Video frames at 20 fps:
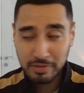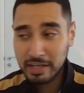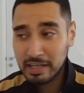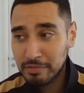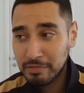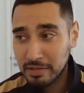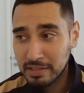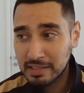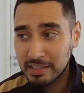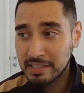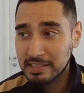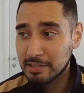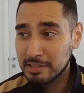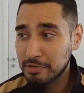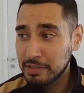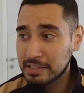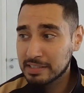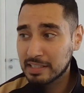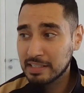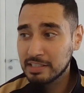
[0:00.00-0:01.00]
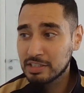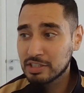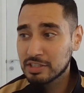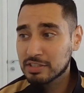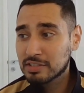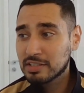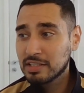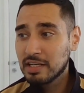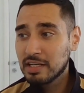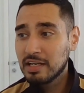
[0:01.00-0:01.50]
best friend Frattesi recently
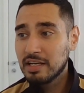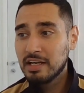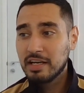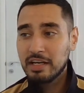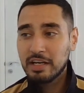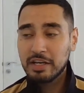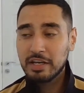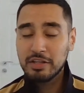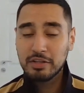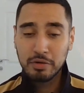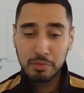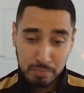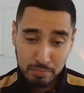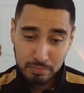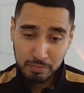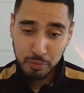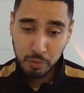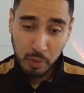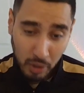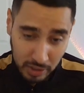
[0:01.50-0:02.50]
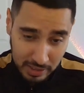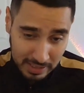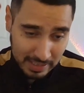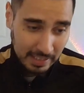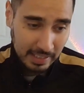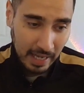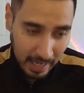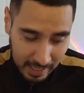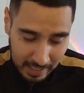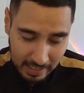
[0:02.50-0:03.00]
just, you know,
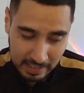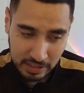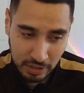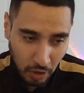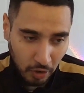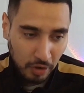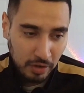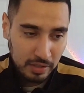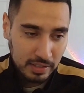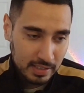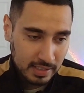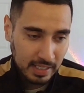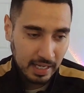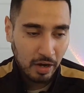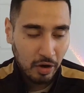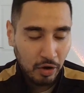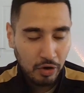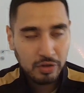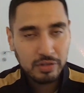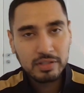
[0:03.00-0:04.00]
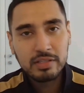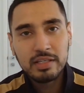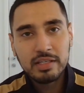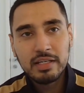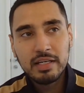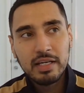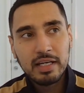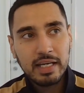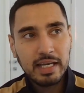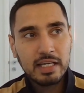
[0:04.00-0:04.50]
had his heart set on
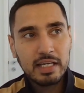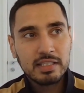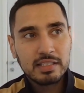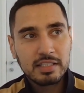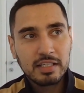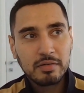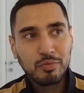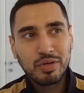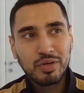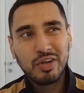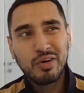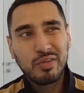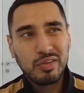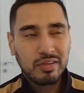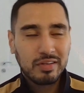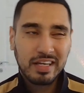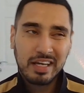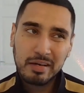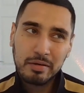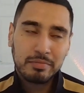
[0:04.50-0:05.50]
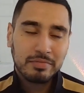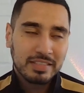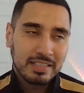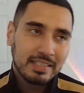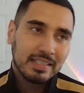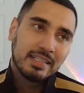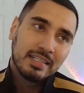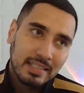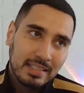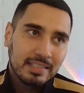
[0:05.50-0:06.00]
Inter. We don't have,
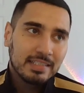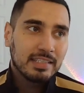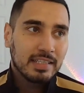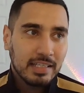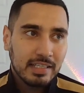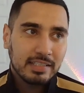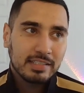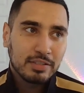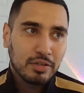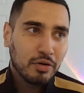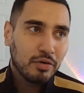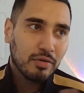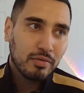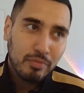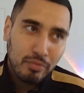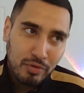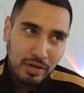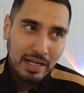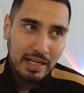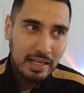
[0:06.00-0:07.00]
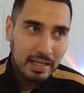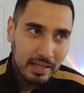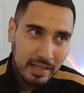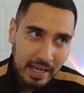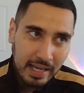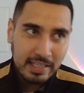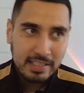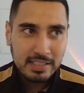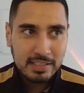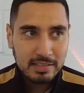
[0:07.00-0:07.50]
it's not really a
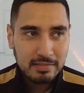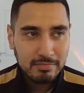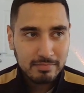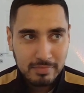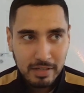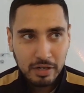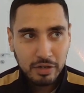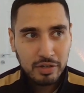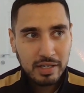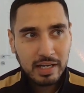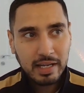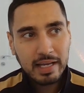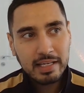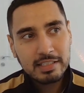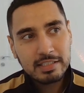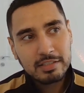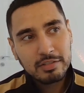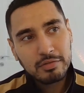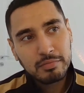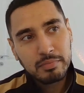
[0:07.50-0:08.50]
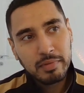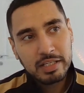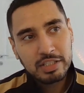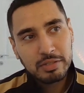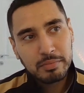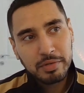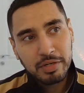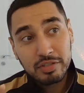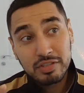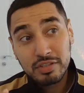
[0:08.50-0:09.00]
good case to measure
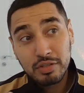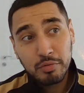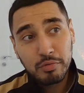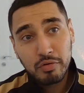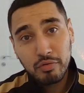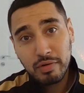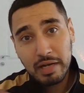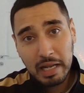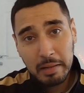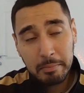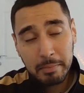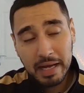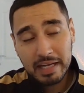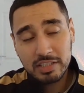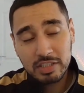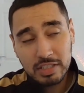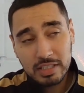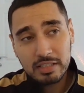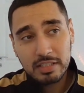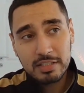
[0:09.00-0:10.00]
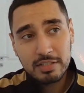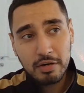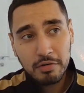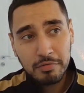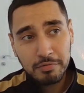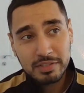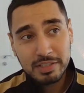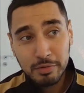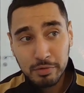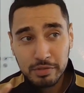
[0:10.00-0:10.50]
because no one really matched Inter's offers.
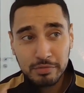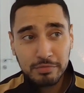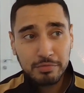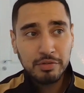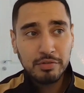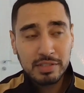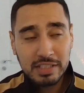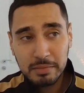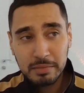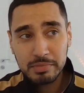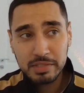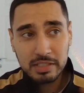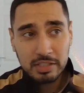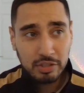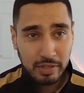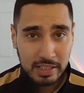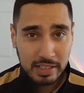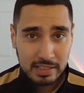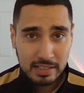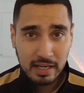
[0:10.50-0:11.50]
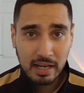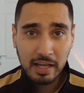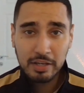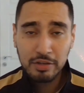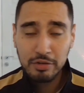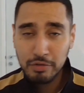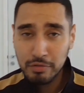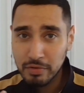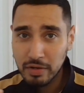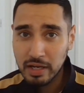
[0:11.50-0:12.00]
There were a few teams interested, like
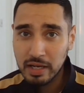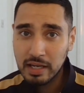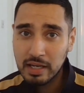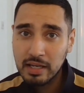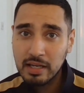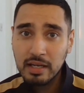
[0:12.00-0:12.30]
Juve,